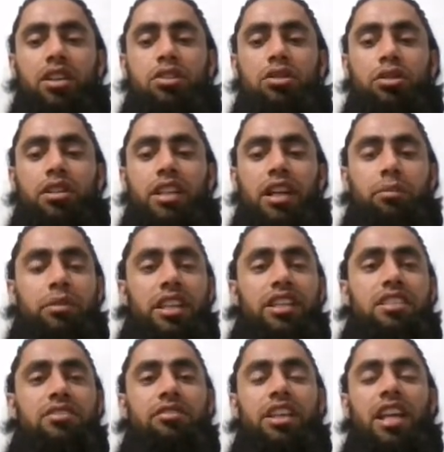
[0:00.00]
So that
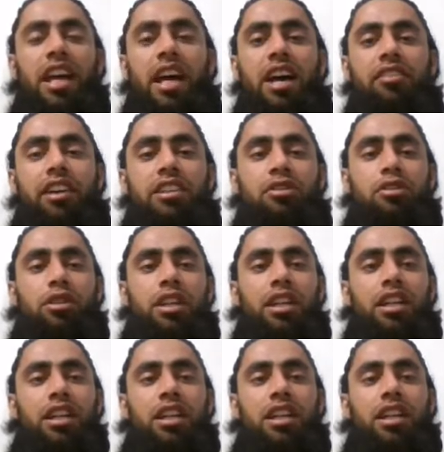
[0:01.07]
means we have
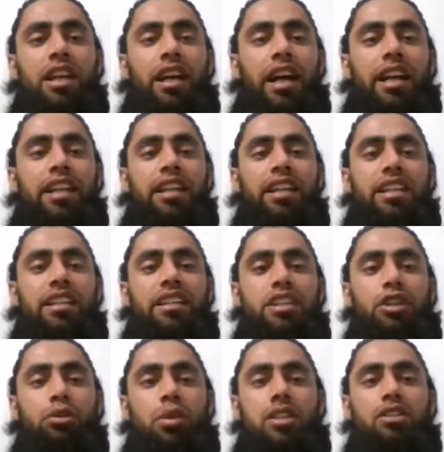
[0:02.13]
actually added the
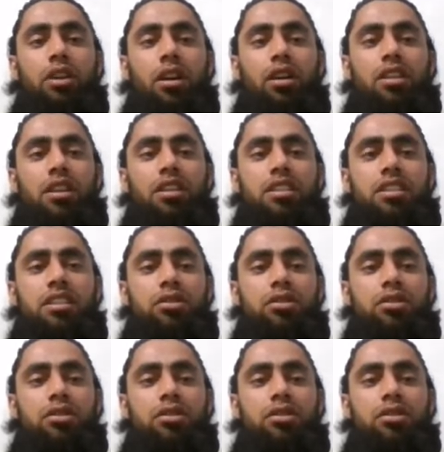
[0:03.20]
US dollars.